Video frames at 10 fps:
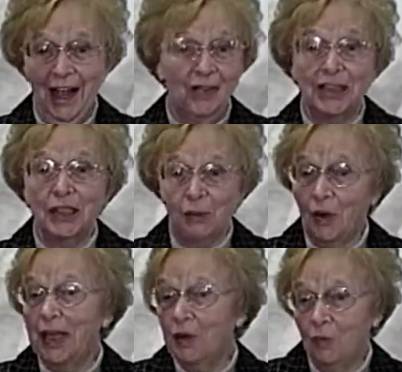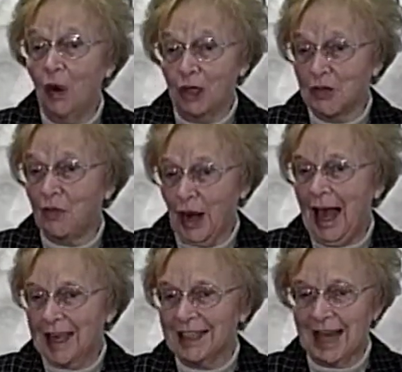This is what He wants for
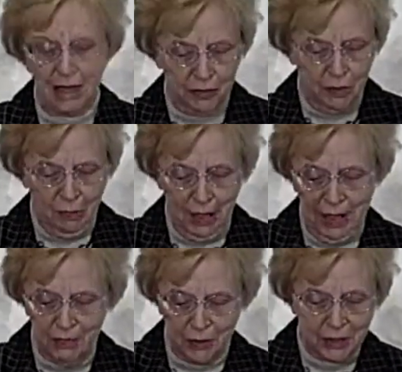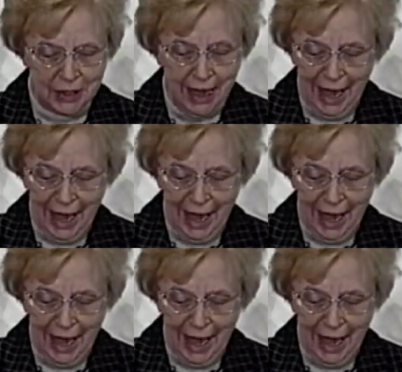us as true believers.